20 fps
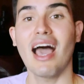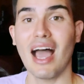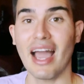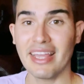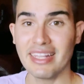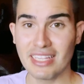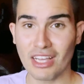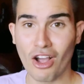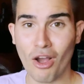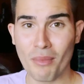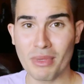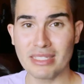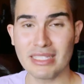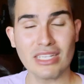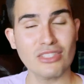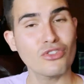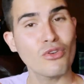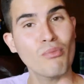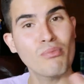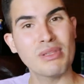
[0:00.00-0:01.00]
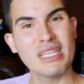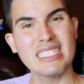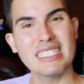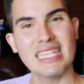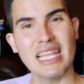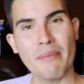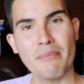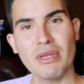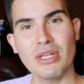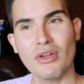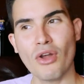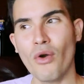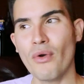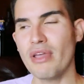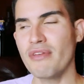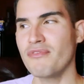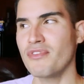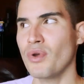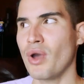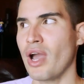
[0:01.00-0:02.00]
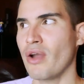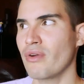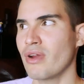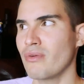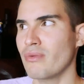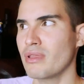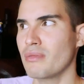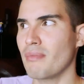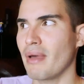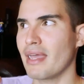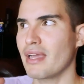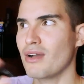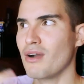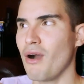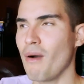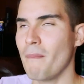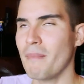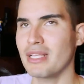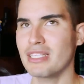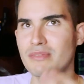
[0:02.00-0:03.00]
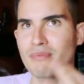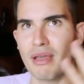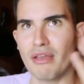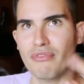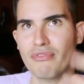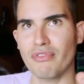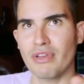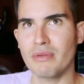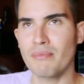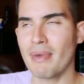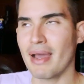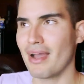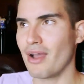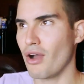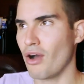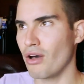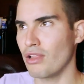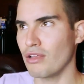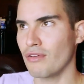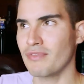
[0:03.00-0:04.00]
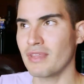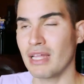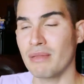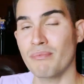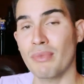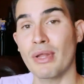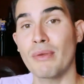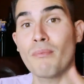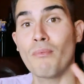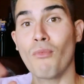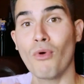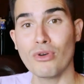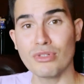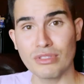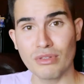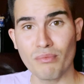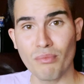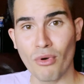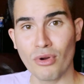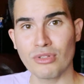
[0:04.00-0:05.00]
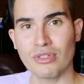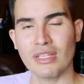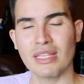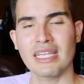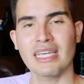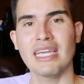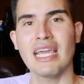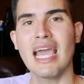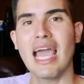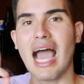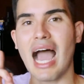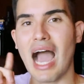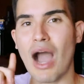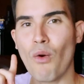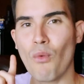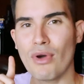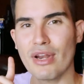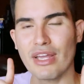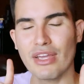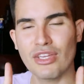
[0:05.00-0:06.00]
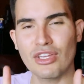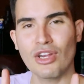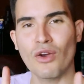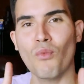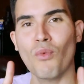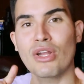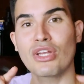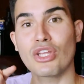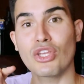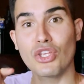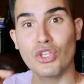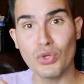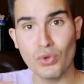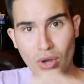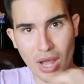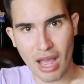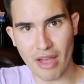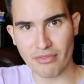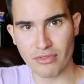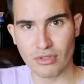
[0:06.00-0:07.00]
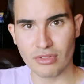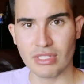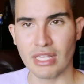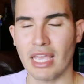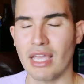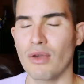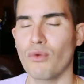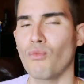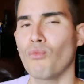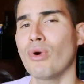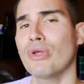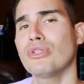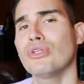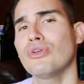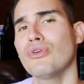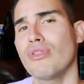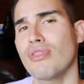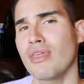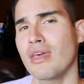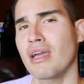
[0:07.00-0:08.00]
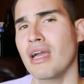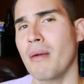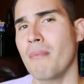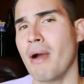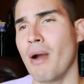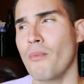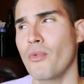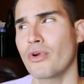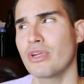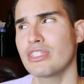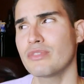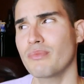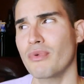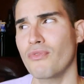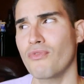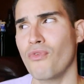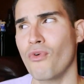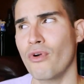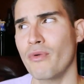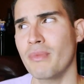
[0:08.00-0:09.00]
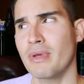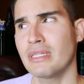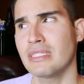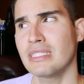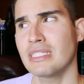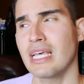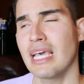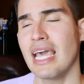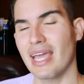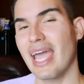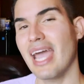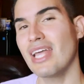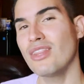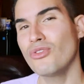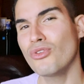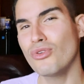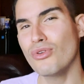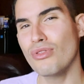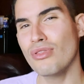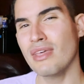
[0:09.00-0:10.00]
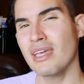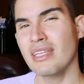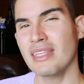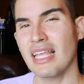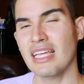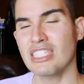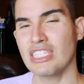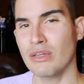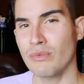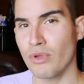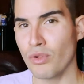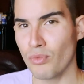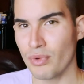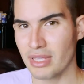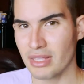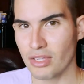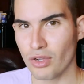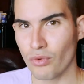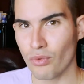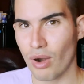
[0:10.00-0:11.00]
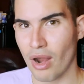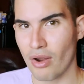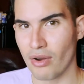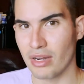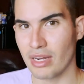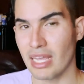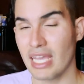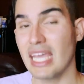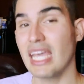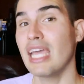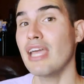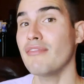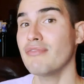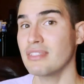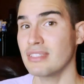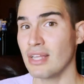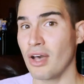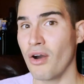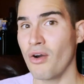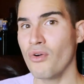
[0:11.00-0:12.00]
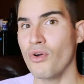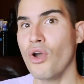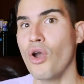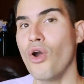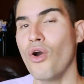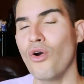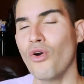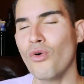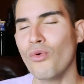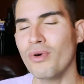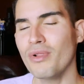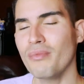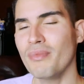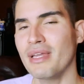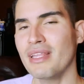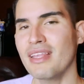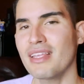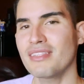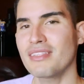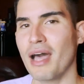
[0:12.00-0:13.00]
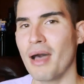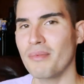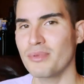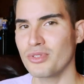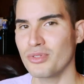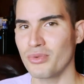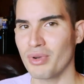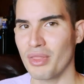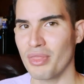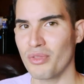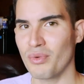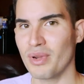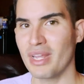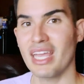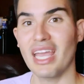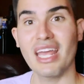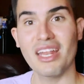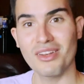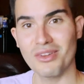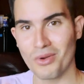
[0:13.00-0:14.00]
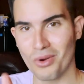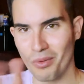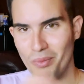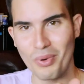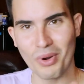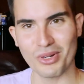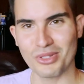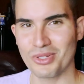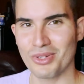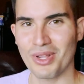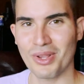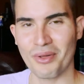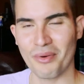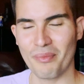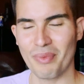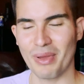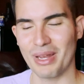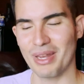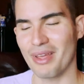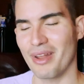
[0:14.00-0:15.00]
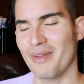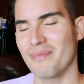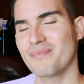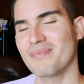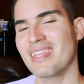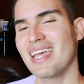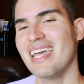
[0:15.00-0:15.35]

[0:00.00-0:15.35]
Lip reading: In the comment section, please let me know if you agree with my comments, my feedback, all of that. But most importantly, I want to hear what you have to say. What do you think about Maureen's performance? And do you think that she will win the crown? If so, who will be the top two and three in your personal opinion?